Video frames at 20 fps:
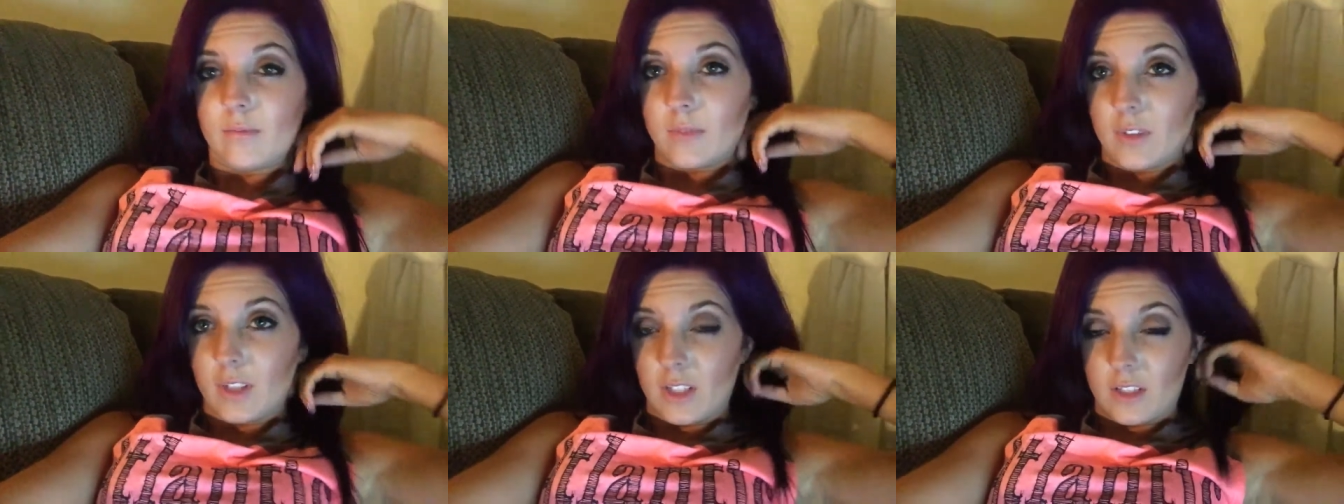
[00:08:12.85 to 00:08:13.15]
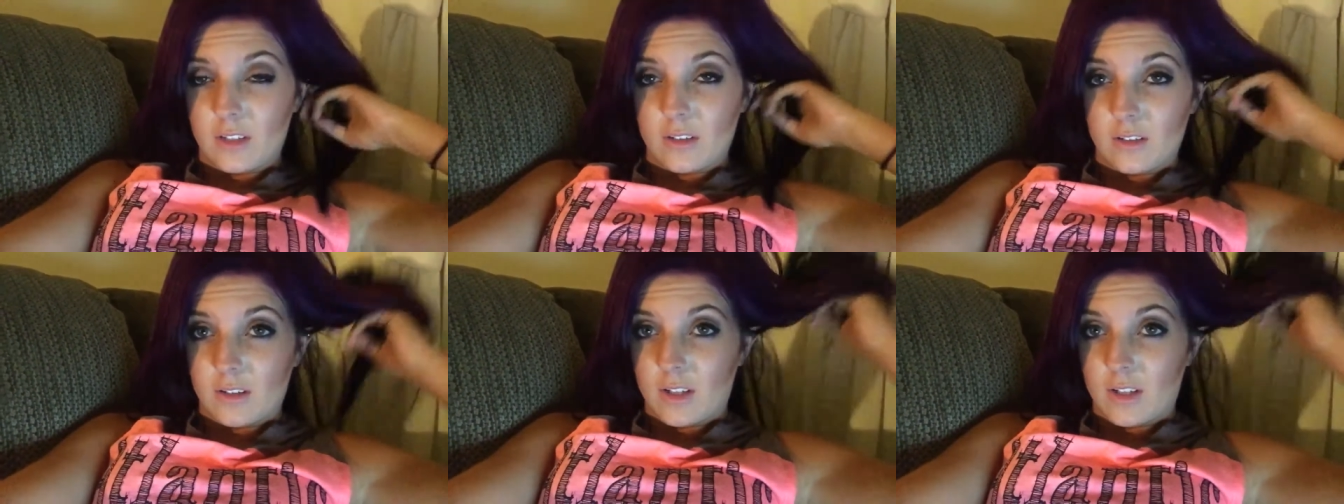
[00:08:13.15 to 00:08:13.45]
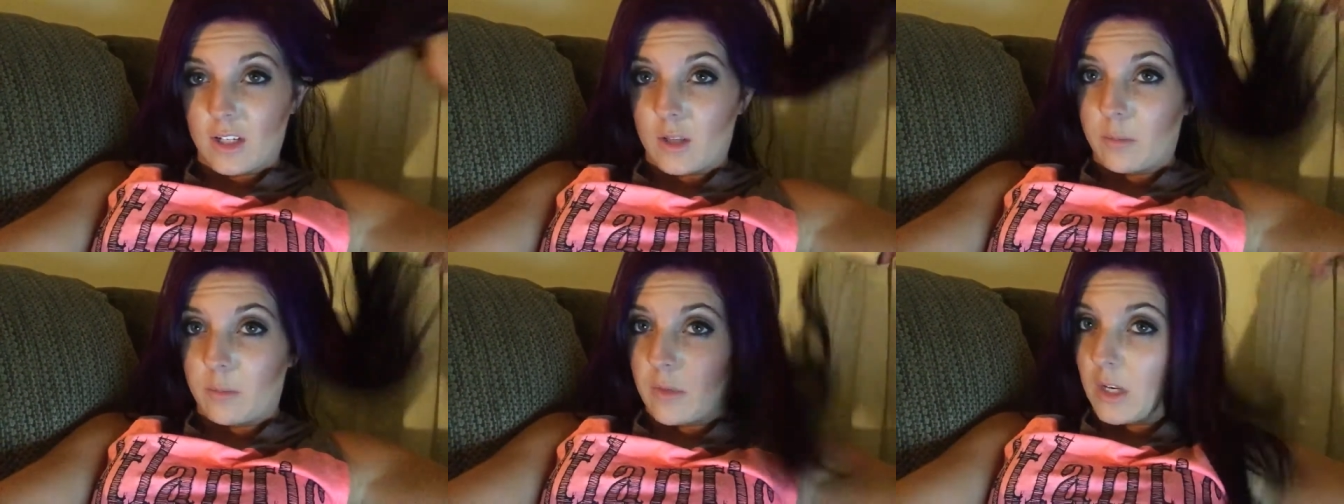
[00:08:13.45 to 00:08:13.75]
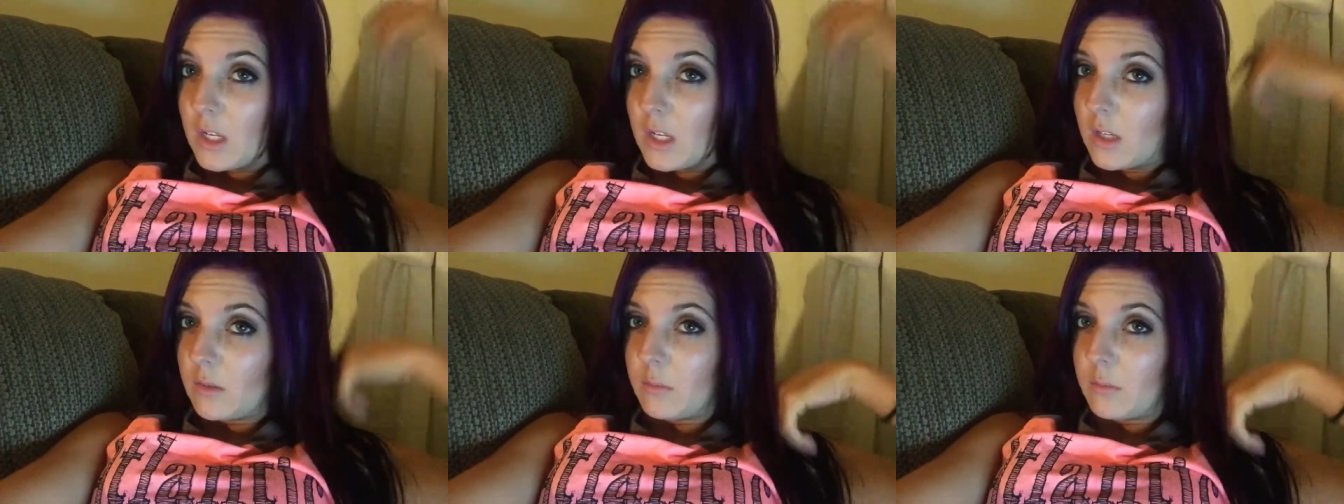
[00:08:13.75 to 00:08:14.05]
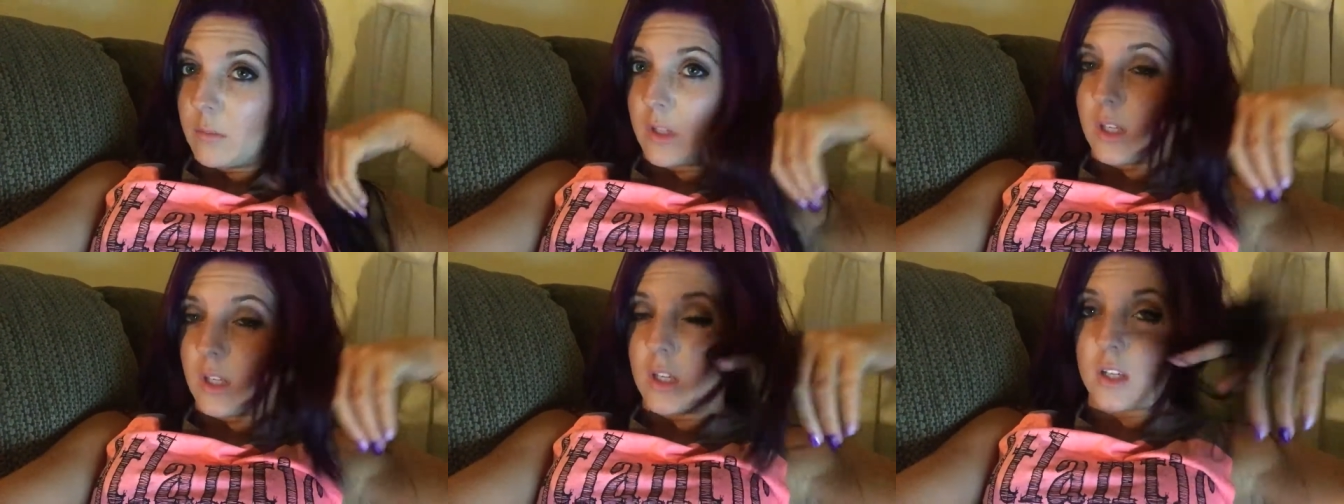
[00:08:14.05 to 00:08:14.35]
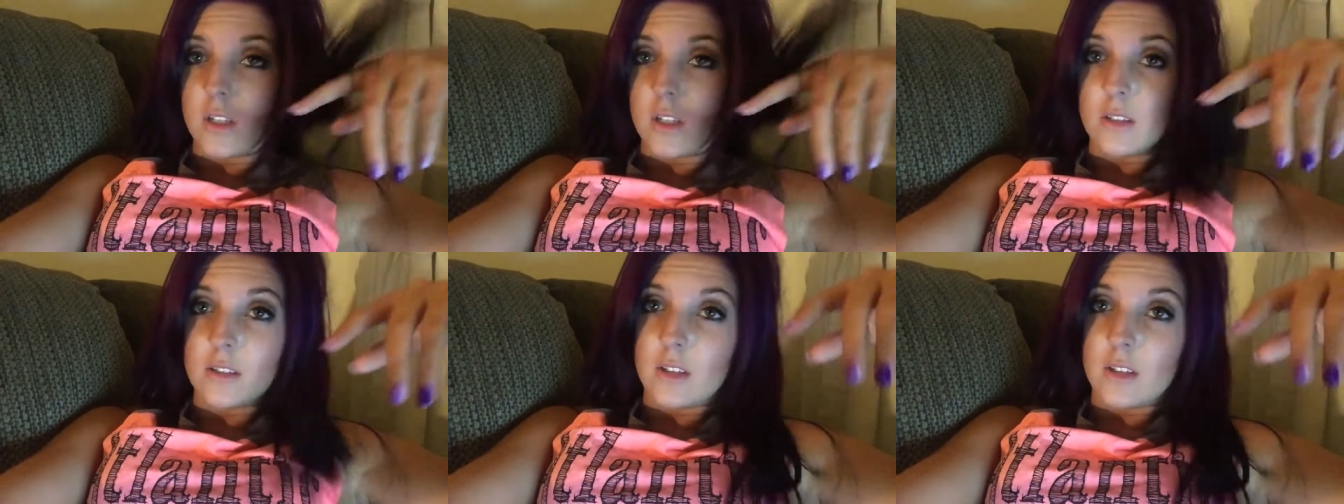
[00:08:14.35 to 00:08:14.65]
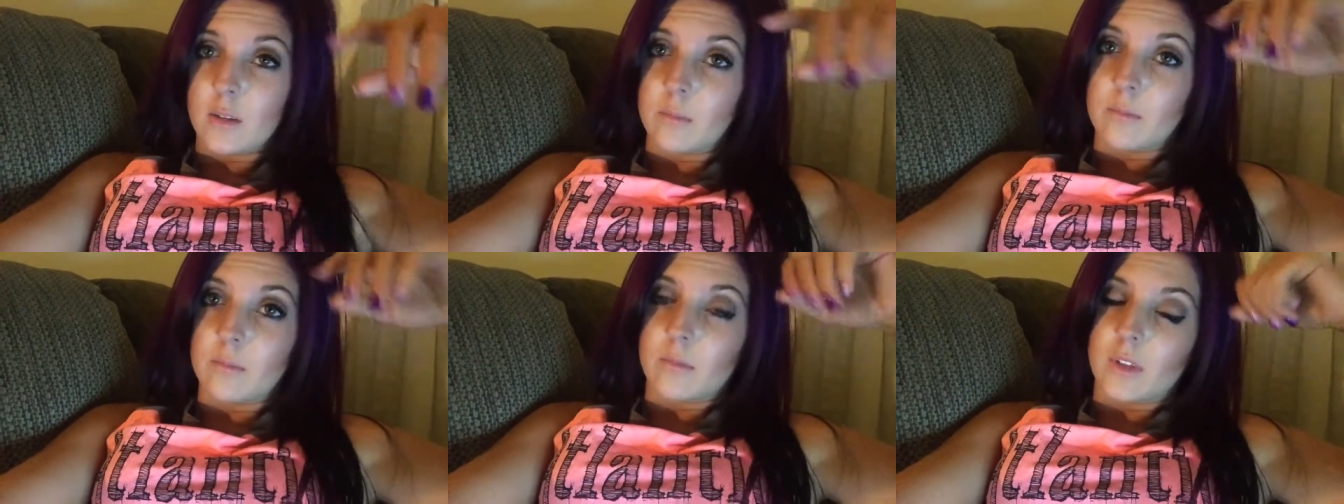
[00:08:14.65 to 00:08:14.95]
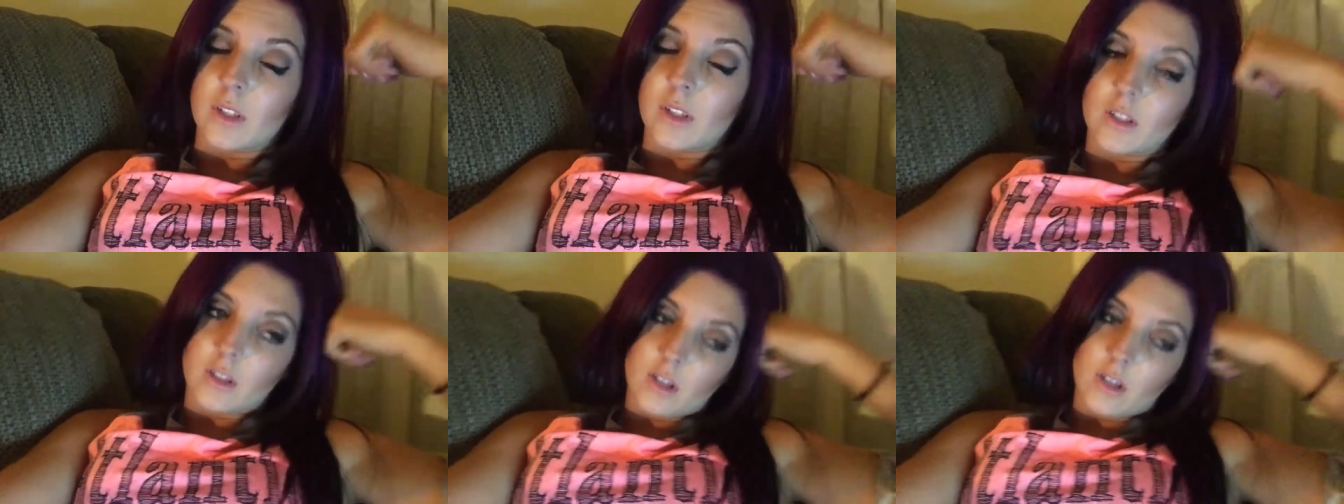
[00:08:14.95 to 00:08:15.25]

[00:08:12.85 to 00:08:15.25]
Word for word: like, any minute, because I'm